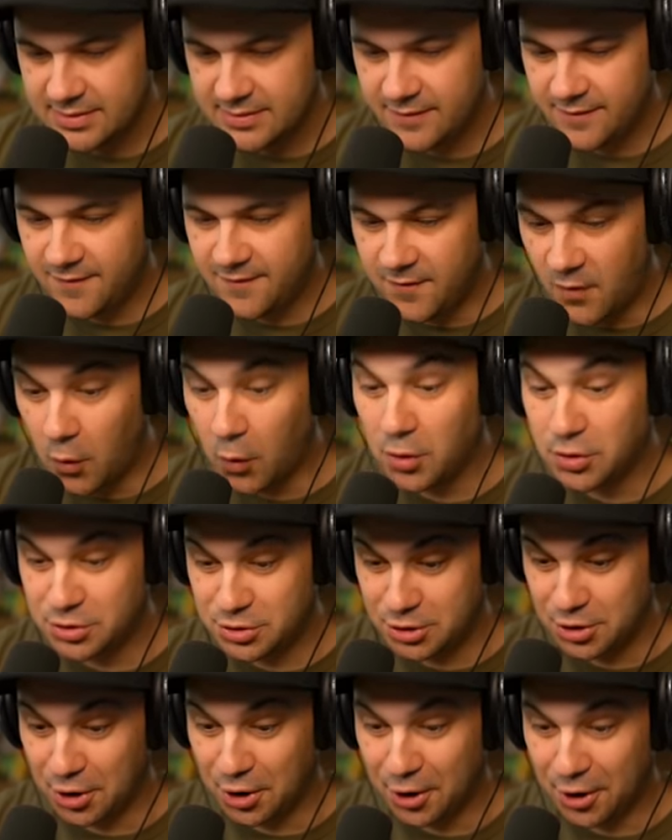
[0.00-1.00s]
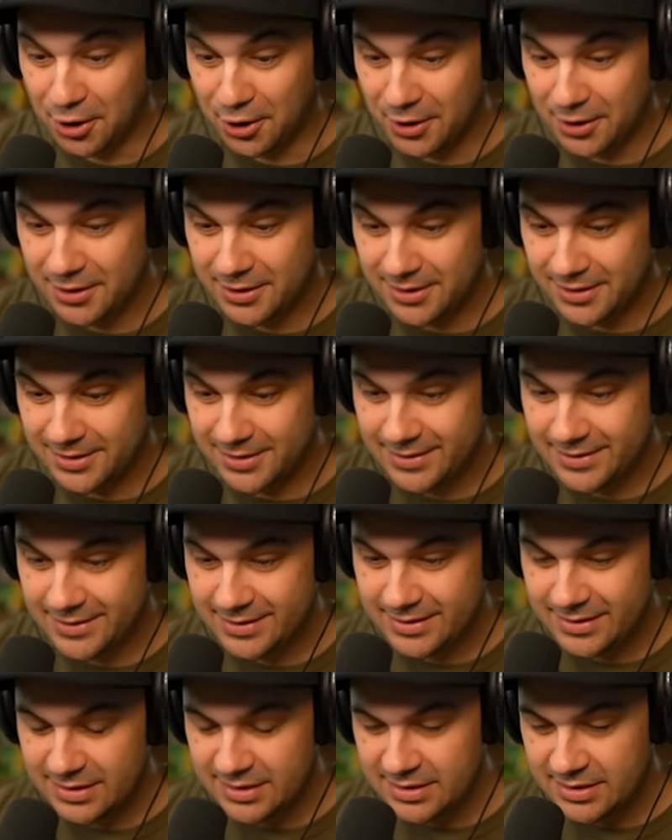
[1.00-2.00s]
For sure.
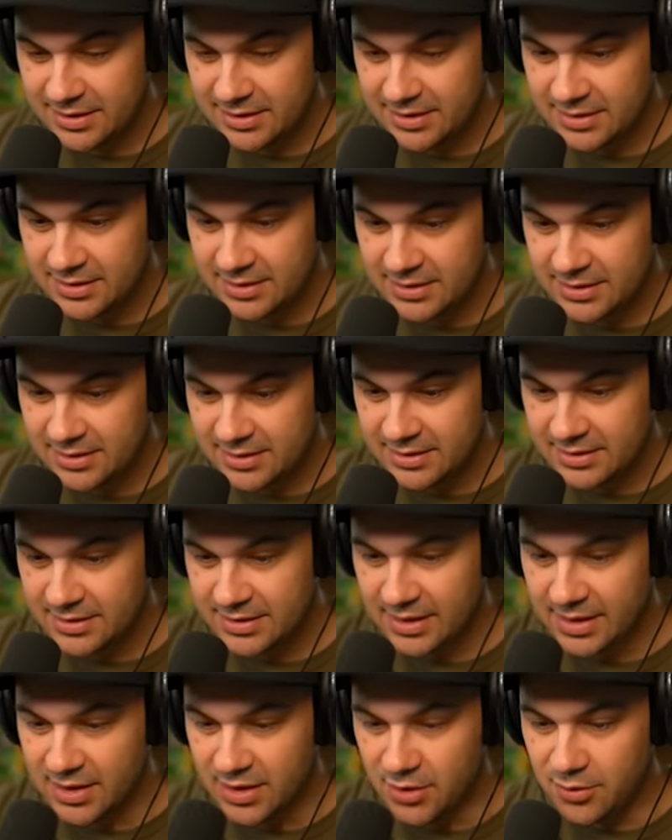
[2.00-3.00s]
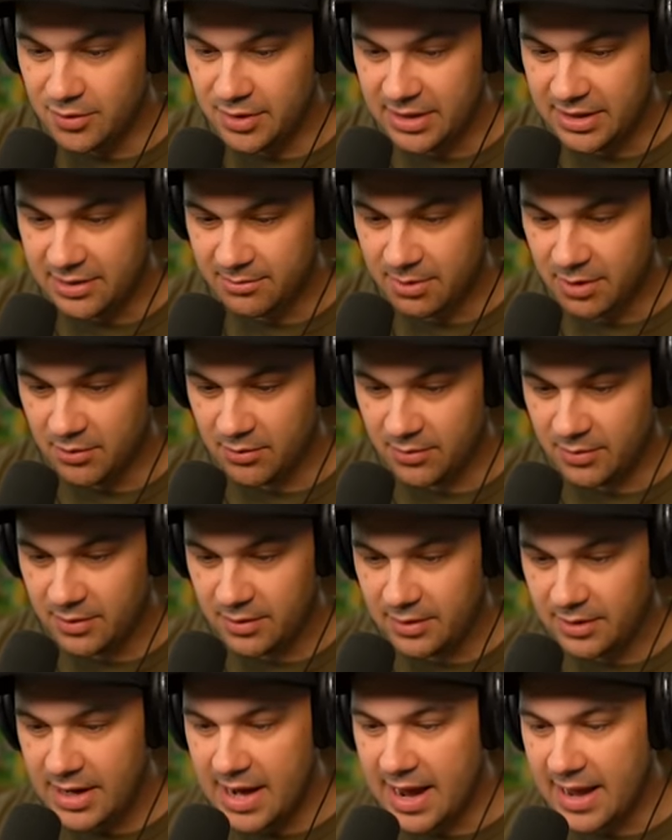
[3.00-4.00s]
I think you need to be...
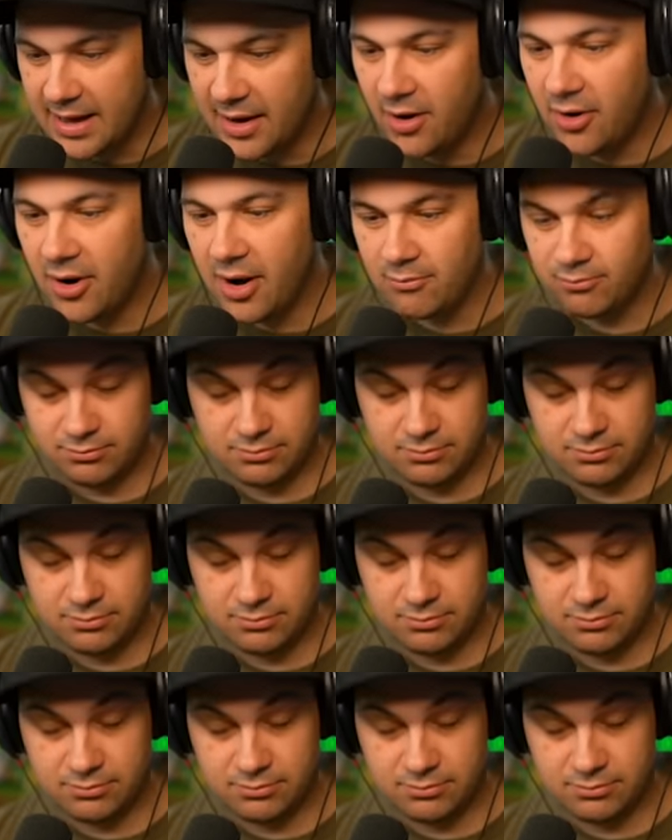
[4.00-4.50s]
Yeah, okay.